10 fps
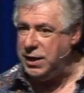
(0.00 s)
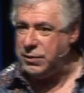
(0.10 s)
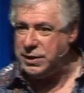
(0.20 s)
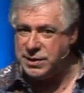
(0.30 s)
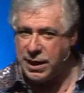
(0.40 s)

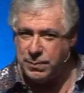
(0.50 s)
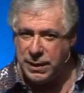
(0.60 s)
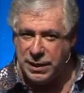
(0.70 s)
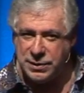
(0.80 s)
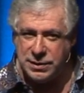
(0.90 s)
increase take
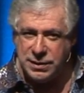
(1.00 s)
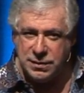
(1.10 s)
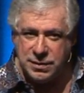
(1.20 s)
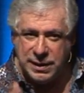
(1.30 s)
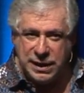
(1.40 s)
place
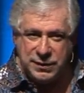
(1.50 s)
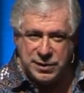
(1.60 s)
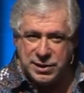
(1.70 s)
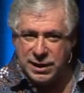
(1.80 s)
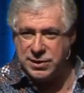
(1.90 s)
from
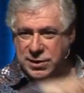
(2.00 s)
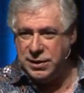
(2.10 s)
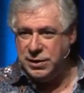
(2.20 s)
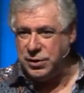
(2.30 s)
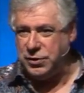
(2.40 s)
11.6
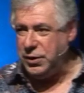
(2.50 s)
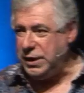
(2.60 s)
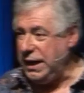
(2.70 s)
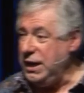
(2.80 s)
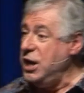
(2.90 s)
to
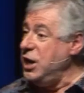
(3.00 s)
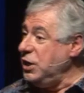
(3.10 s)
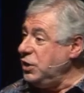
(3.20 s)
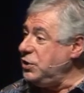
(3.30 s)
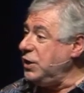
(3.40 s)
13
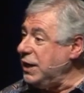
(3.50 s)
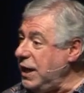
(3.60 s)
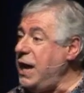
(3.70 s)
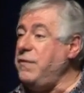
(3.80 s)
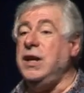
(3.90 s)
to
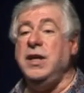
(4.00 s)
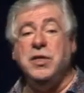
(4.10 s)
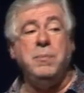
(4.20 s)
cover the